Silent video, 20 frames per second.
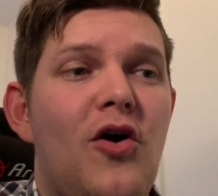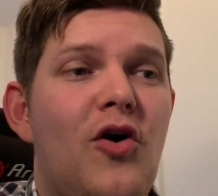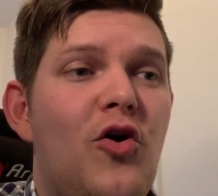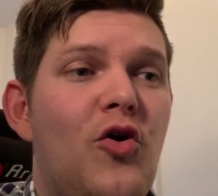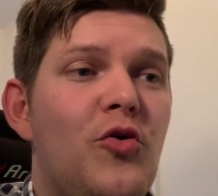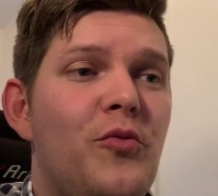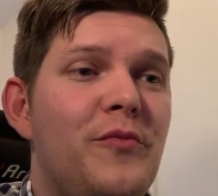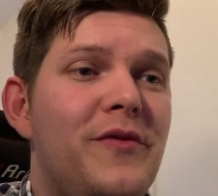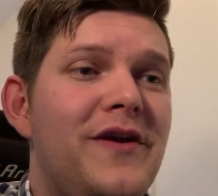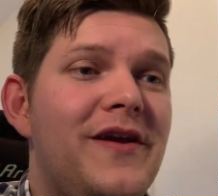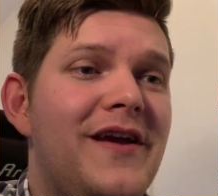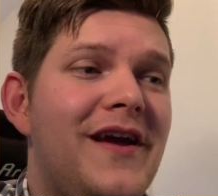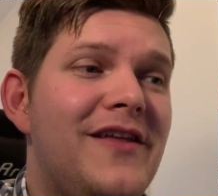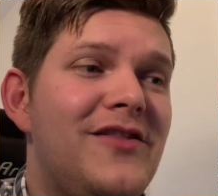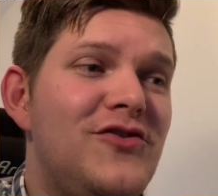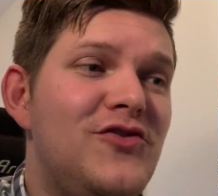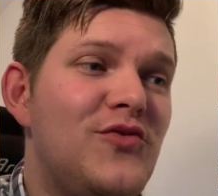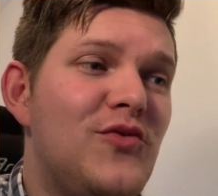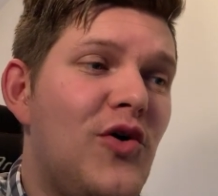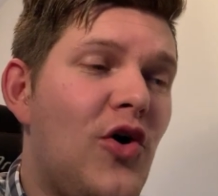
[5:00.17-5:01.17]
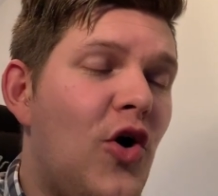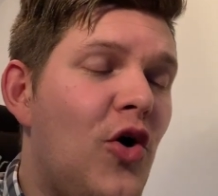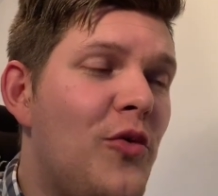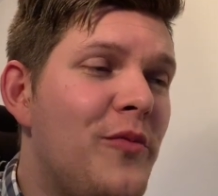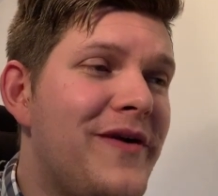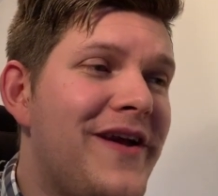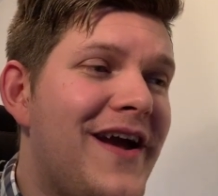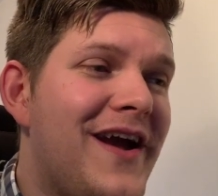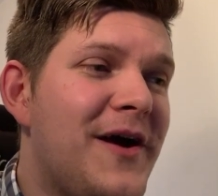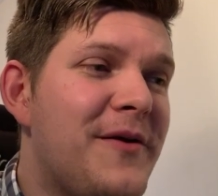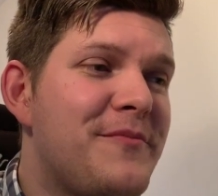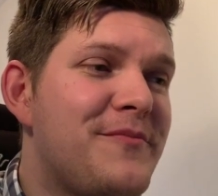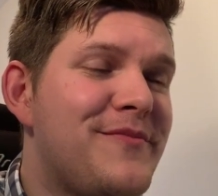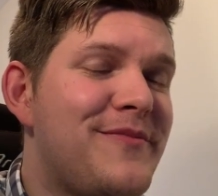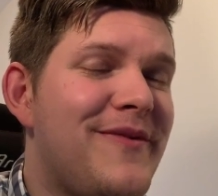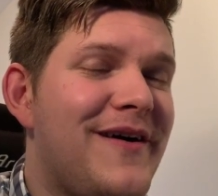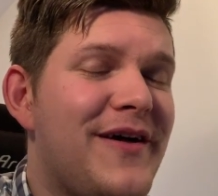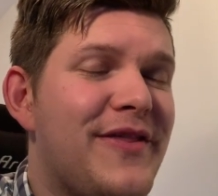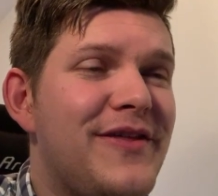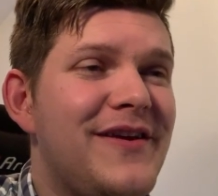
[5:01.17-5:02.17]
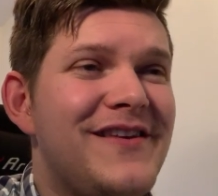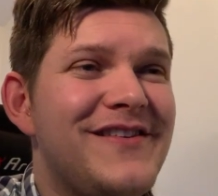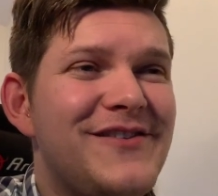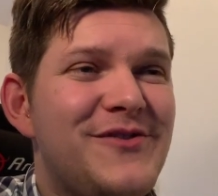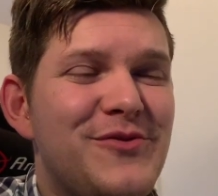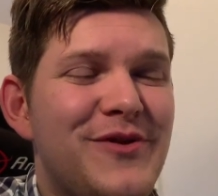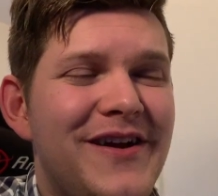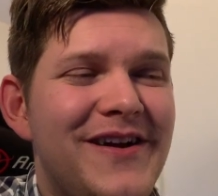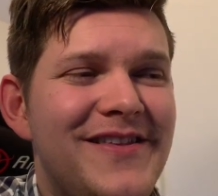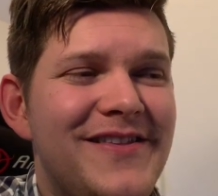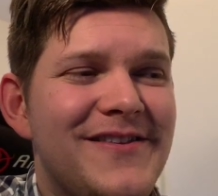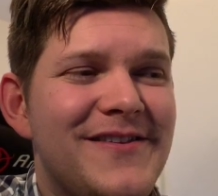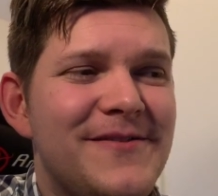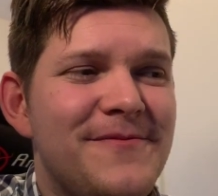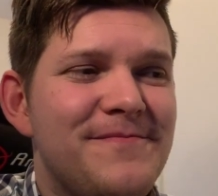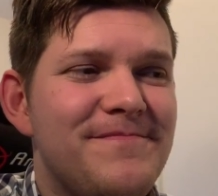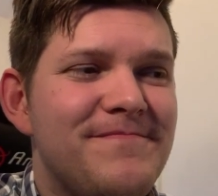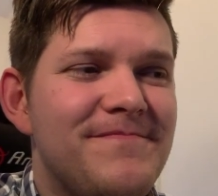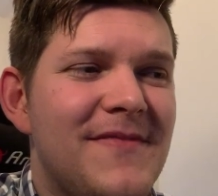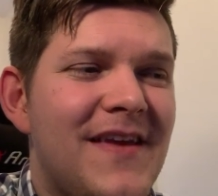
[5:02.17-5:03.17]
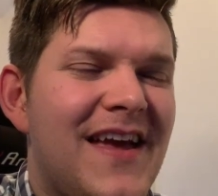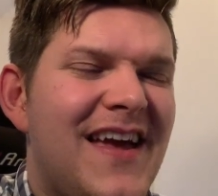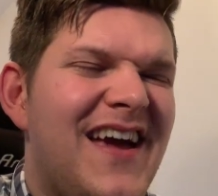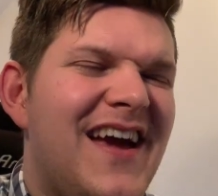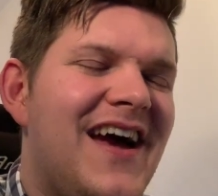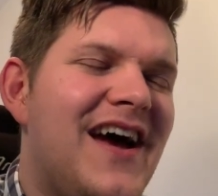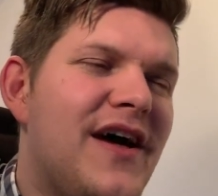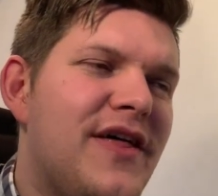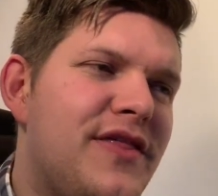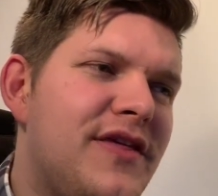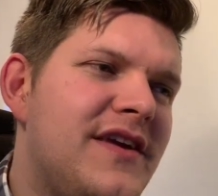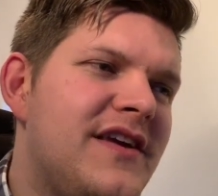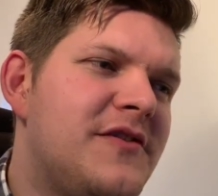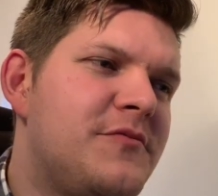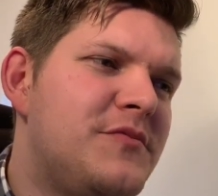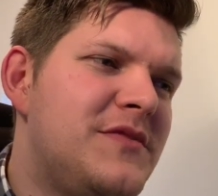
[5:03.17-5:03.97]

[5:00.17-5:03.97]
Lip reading: Homey new homey app. I think it's great. I think it's